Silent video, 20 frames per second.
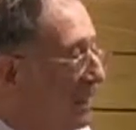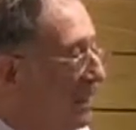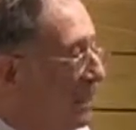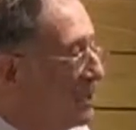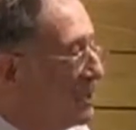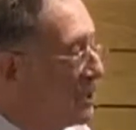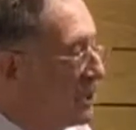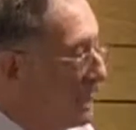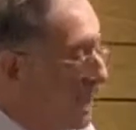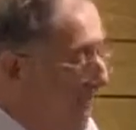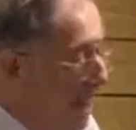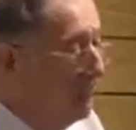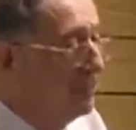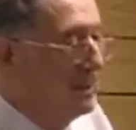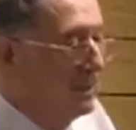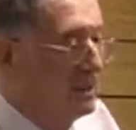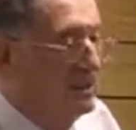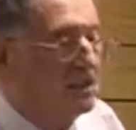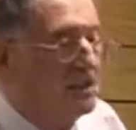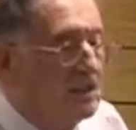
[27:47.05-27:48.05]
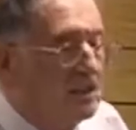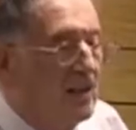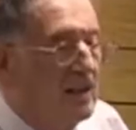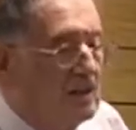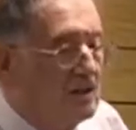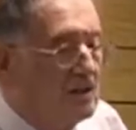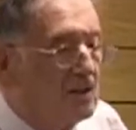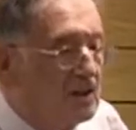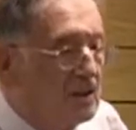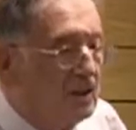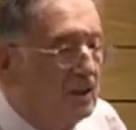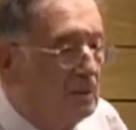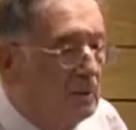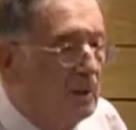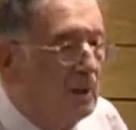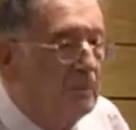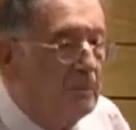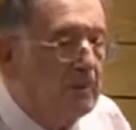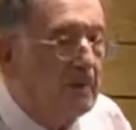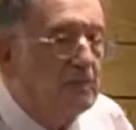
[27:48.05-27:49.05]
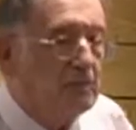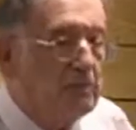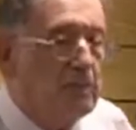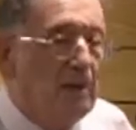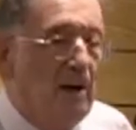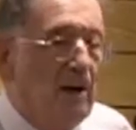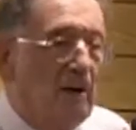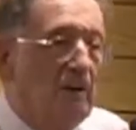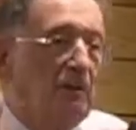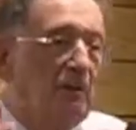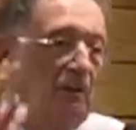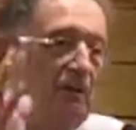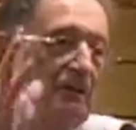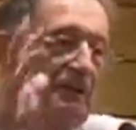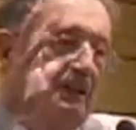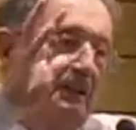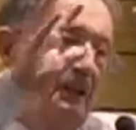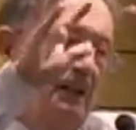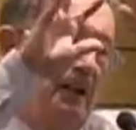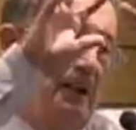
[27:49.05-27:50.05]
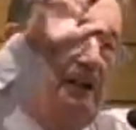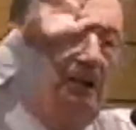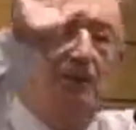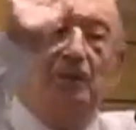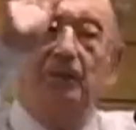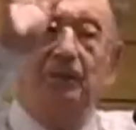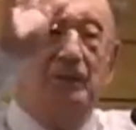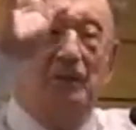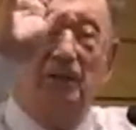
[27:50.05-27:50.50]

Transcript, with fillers: Islamic states that will be part of a kind of,